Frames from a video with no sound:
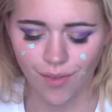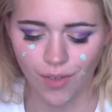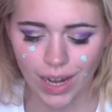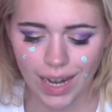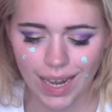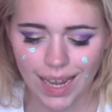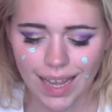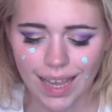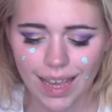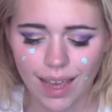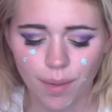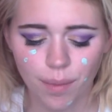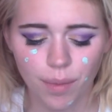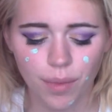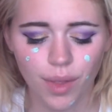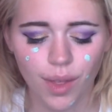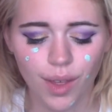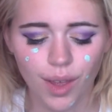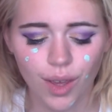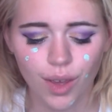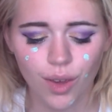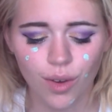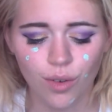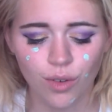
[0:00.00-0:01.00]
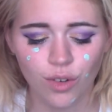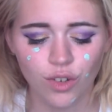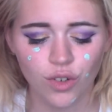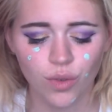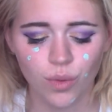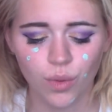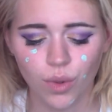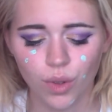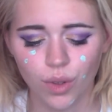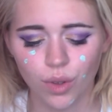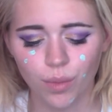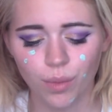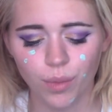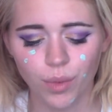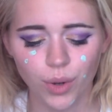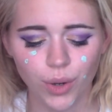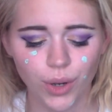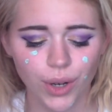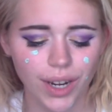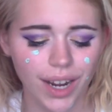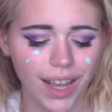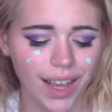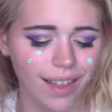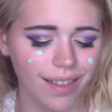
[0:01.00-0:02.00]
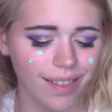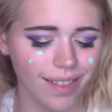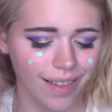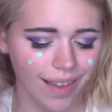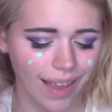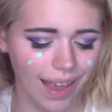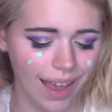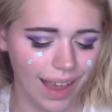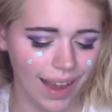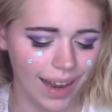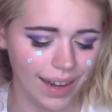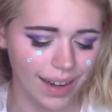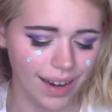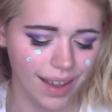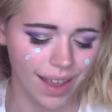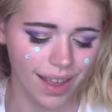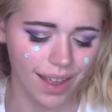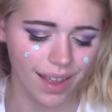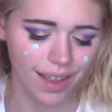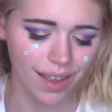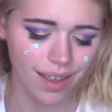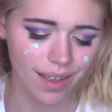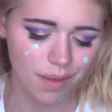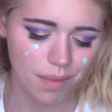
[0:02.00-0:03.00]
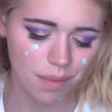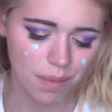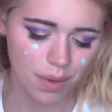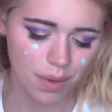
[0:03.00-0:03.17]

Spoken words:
a.m. the usual morning lineup.